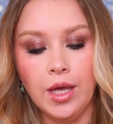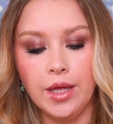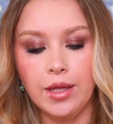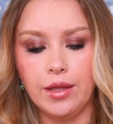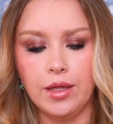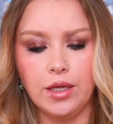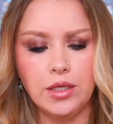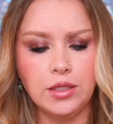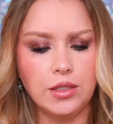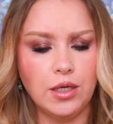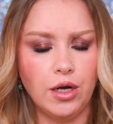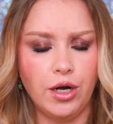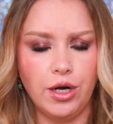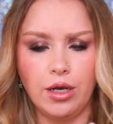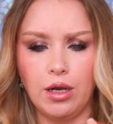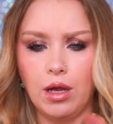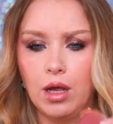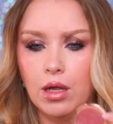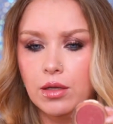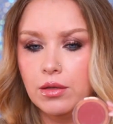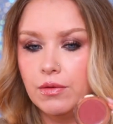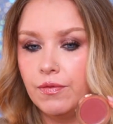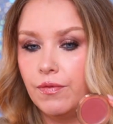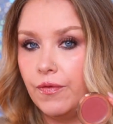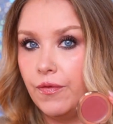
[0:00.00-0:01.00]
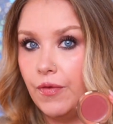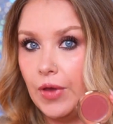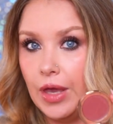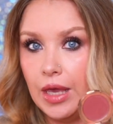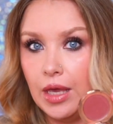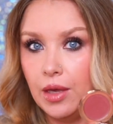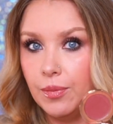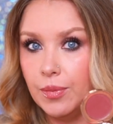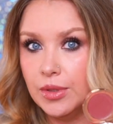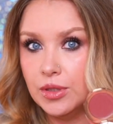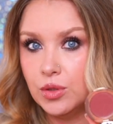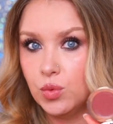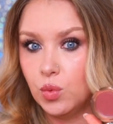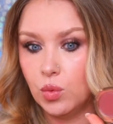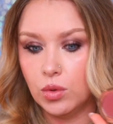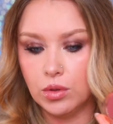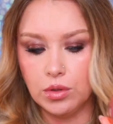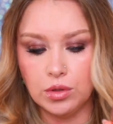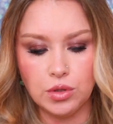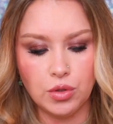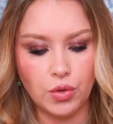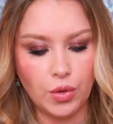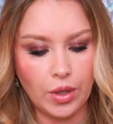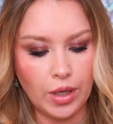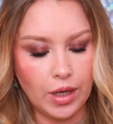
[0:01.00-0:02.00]
These are not famous
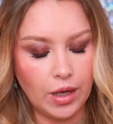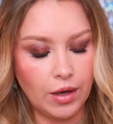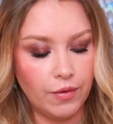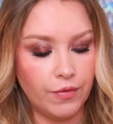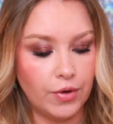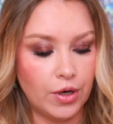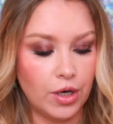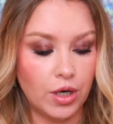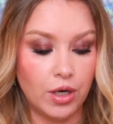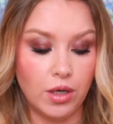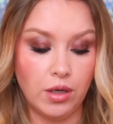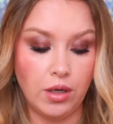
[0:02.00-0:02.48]
whatsoever,